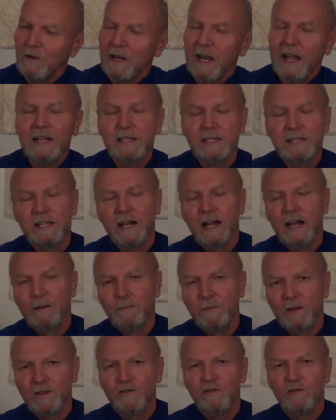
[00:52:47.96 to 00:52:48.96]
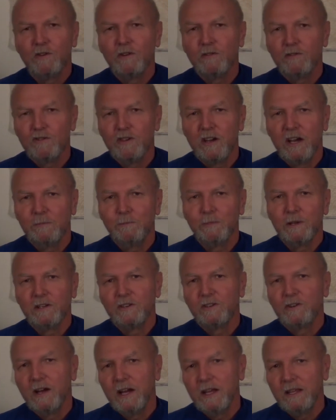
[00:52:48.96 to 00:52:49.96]
next time that you go shopping,
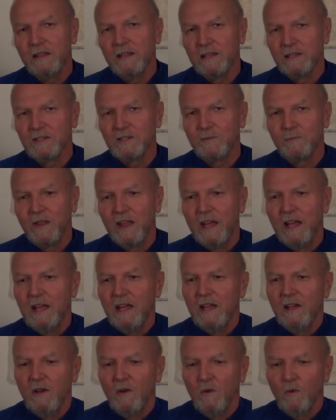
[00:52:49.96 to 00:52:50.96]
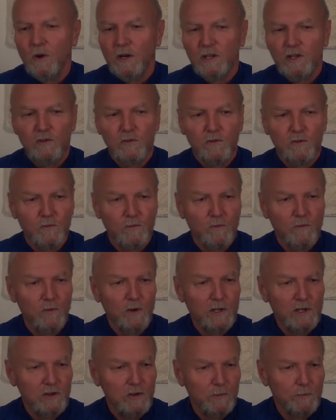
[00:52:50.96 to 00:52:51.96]
try this. When
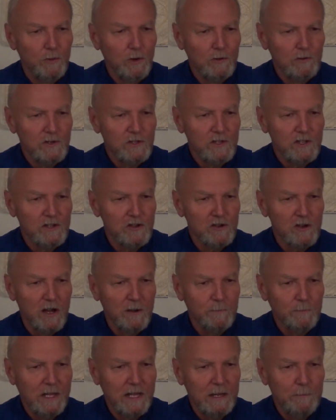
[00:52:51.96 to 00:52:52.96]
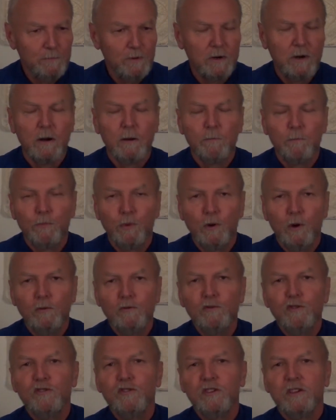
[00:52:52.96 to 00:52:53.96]
you approach the shopkeeper,
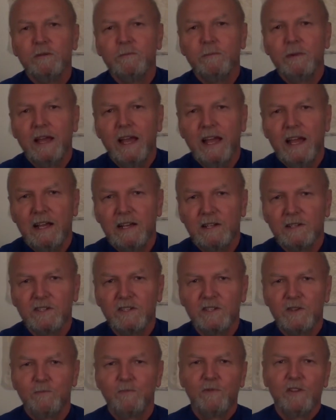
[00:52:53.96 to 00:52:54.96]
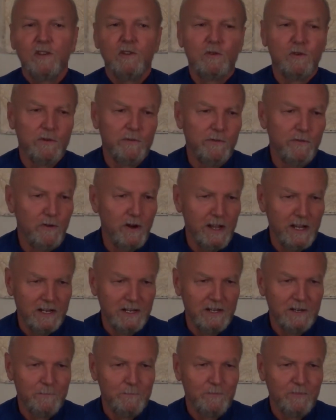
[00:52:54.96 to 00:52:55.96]
approach him as your friend.
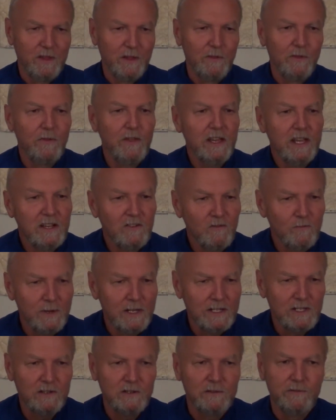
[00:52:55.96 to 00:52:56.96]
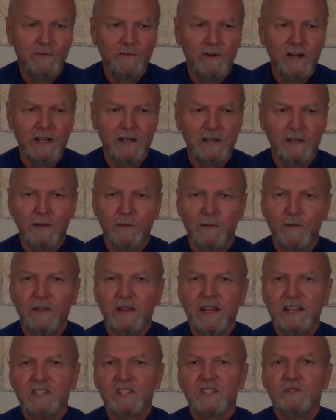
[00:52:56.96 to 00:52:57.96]
Think of him as your friend,
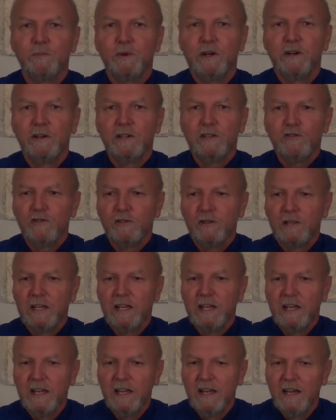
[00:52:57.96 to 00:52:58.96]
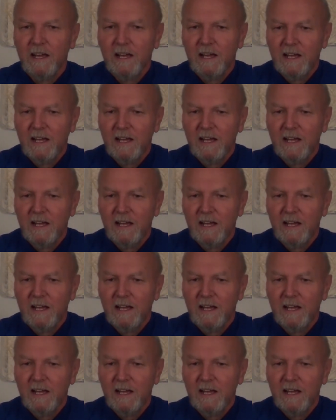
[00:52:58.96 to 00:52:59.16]
and spiritually